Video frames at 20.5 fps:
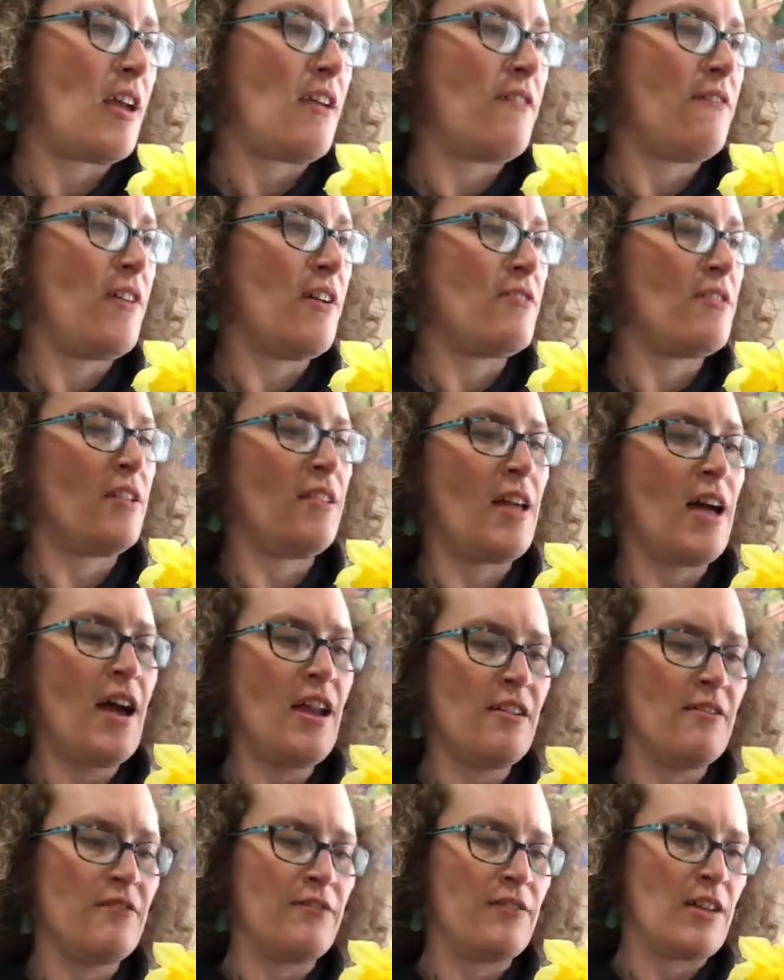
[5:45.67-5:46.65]
I found a
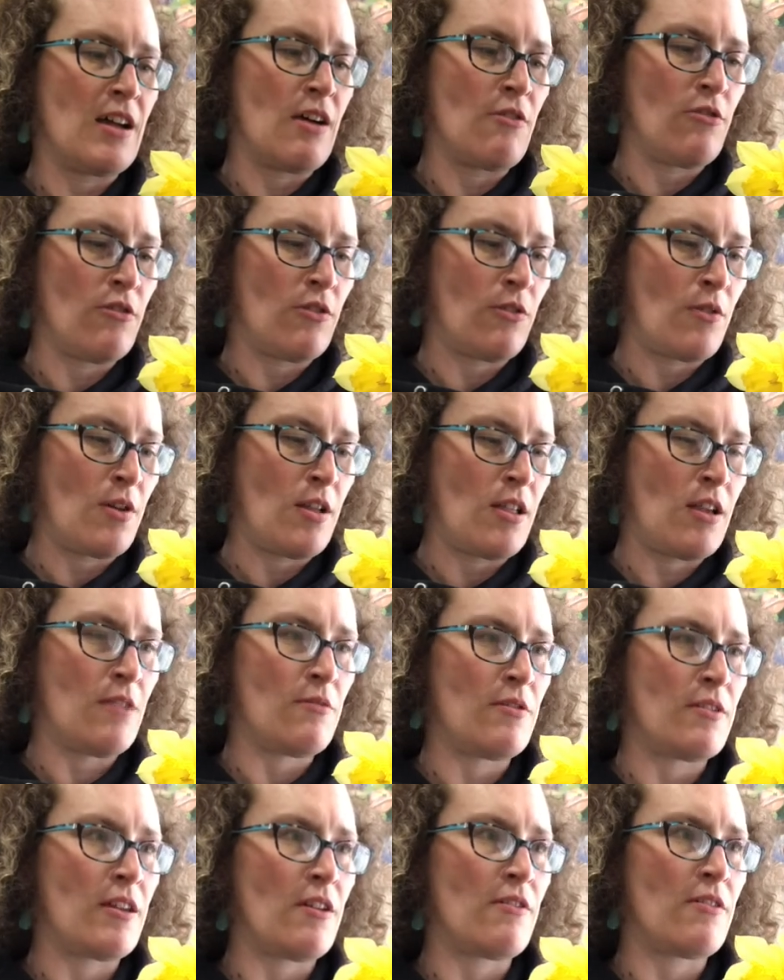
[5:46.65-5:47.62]
lot of flowers while I
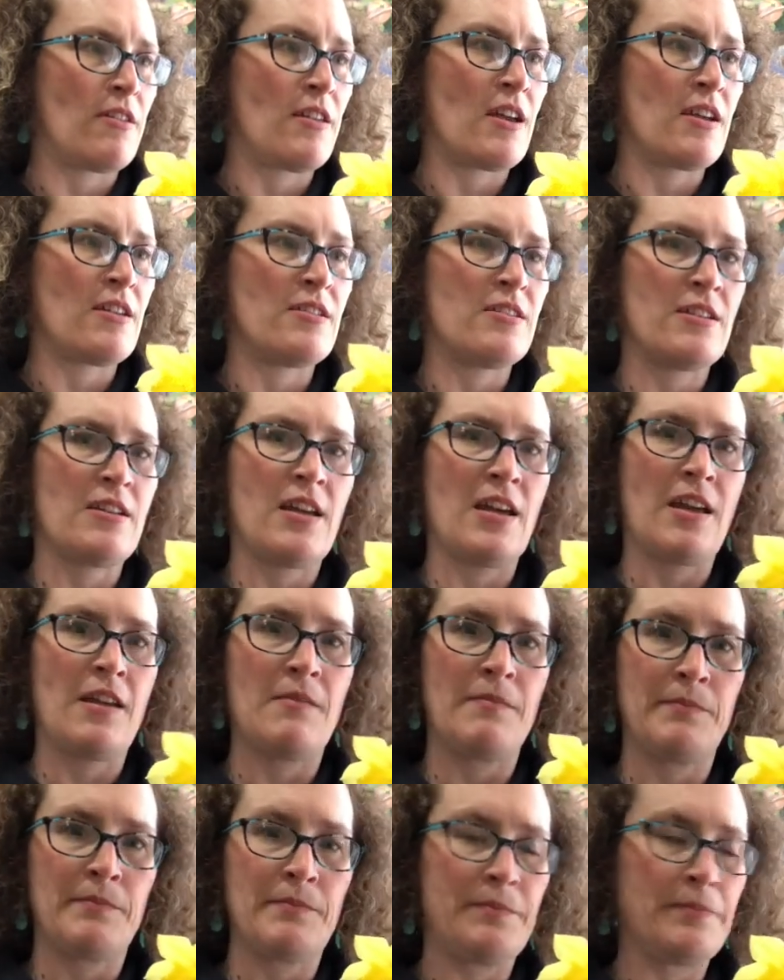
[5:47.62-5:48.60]
was outside today.